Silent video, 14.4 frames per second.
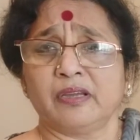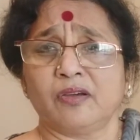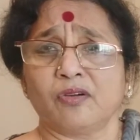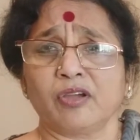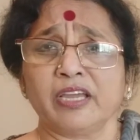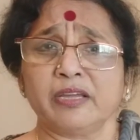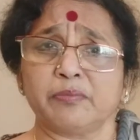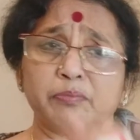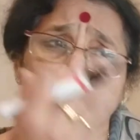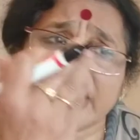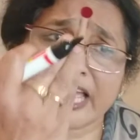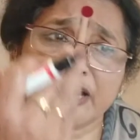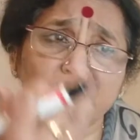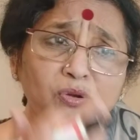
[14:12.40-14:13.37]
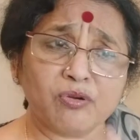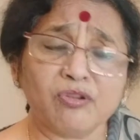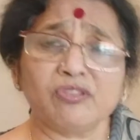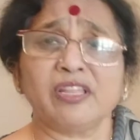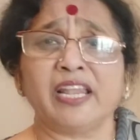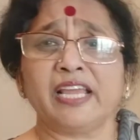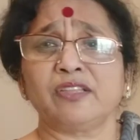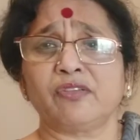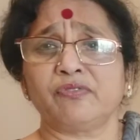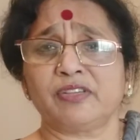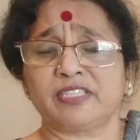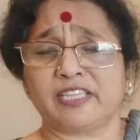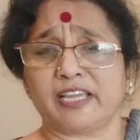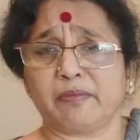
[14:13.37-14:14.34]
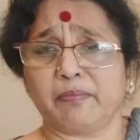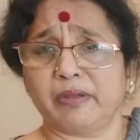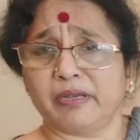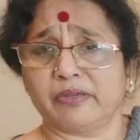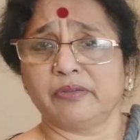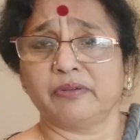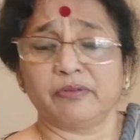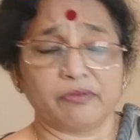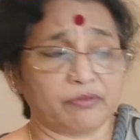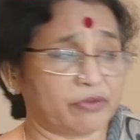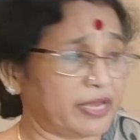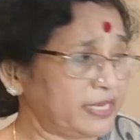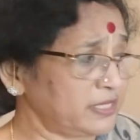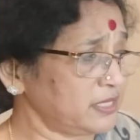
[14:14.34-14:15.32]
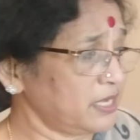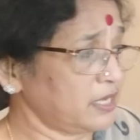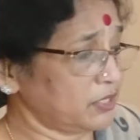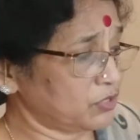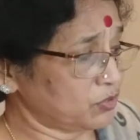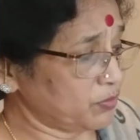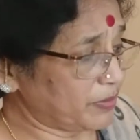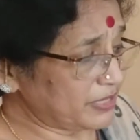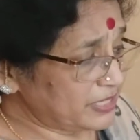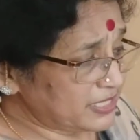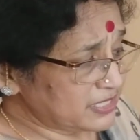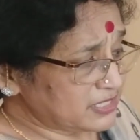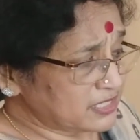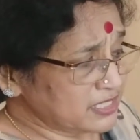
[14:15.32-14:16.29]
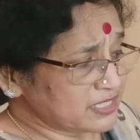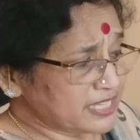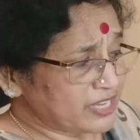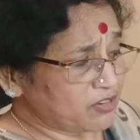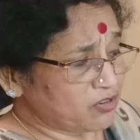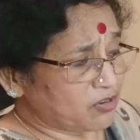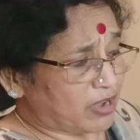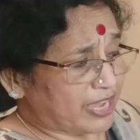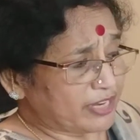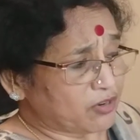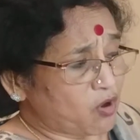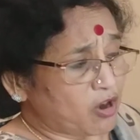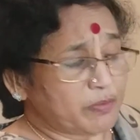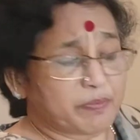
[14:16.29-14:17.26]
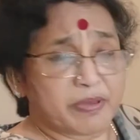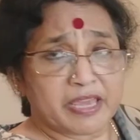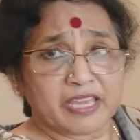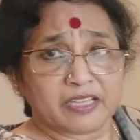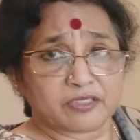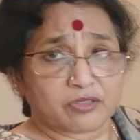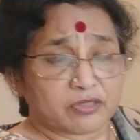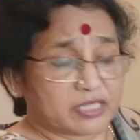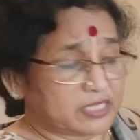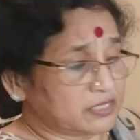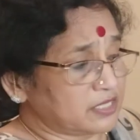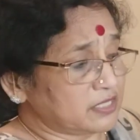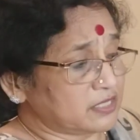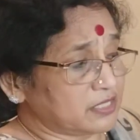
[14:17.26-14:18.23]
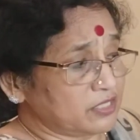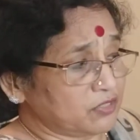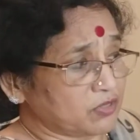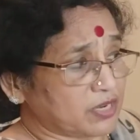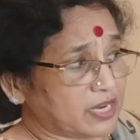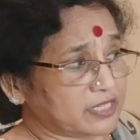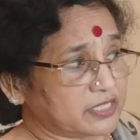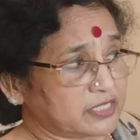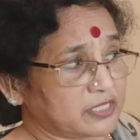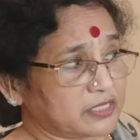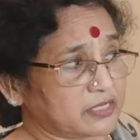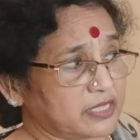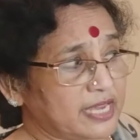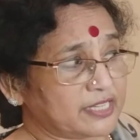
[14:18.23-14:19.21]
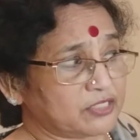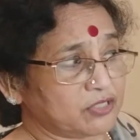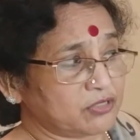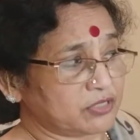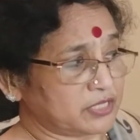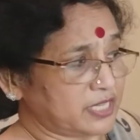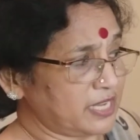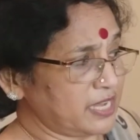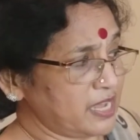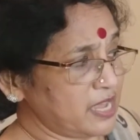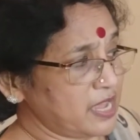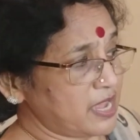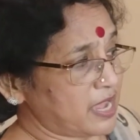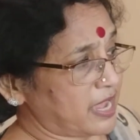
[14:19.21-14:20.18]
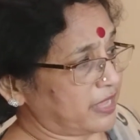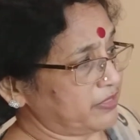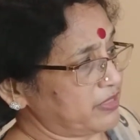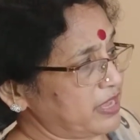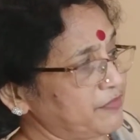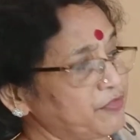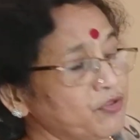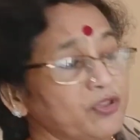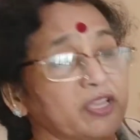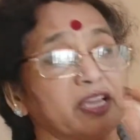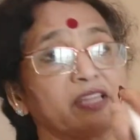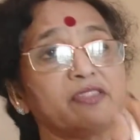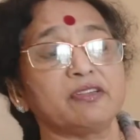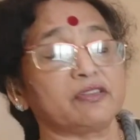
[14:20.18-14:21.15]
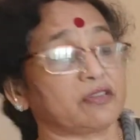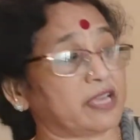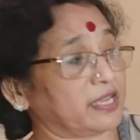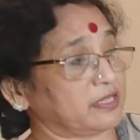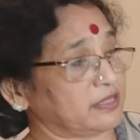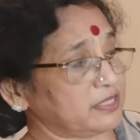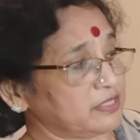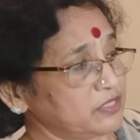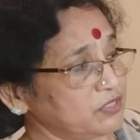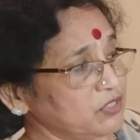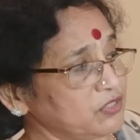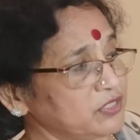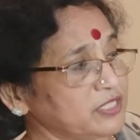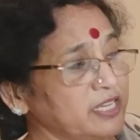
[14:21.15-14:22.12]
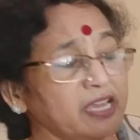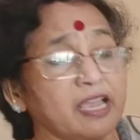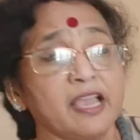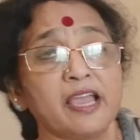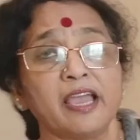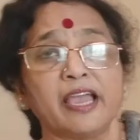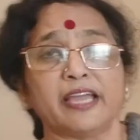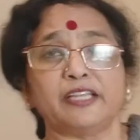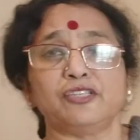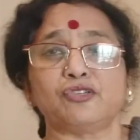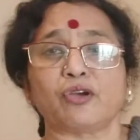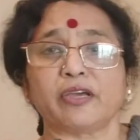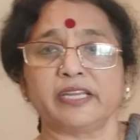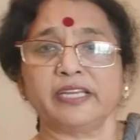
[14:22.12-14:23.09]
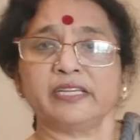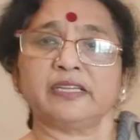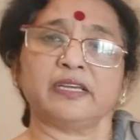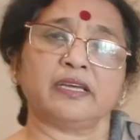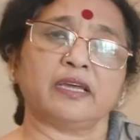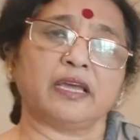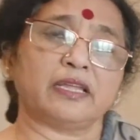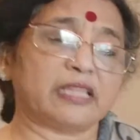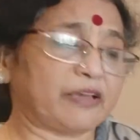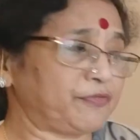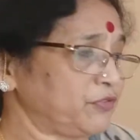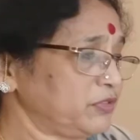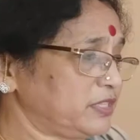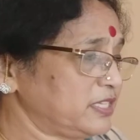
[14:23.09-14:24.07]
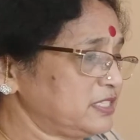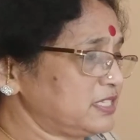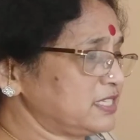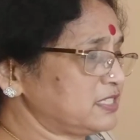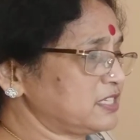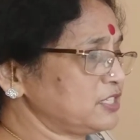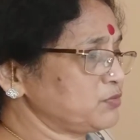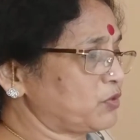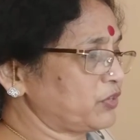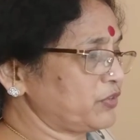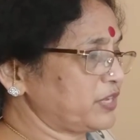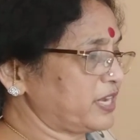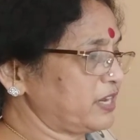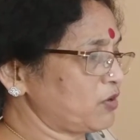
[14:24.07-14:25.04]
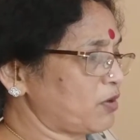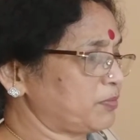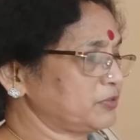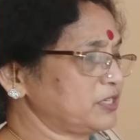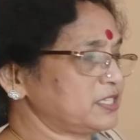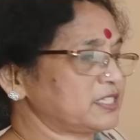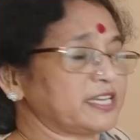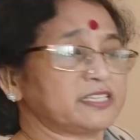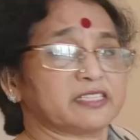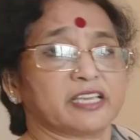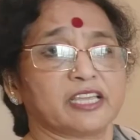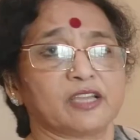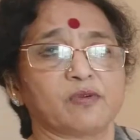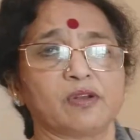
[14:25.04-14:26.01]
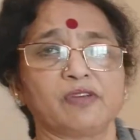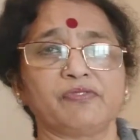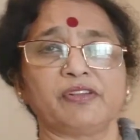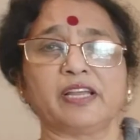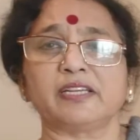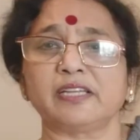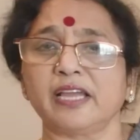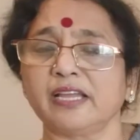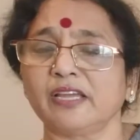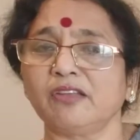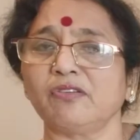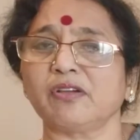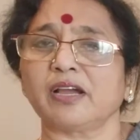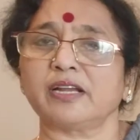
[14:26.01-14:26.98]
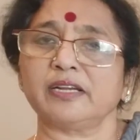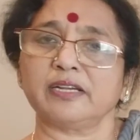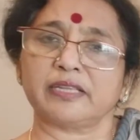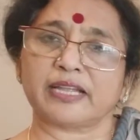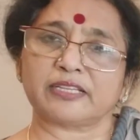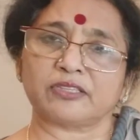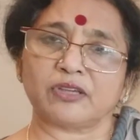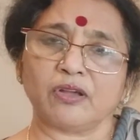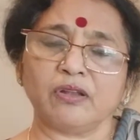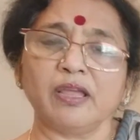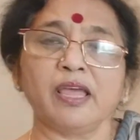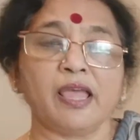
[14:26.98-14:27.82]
Okay, but I don't know the length of the segment. Right? So, but distance I know, I got B. So, this distance you cut it here. That's your C and therefore you get the triangle. This is your C and join it. Therefore, this distance, what do you get? Opposite sides are equal of a rectangle. You cut it, that's all.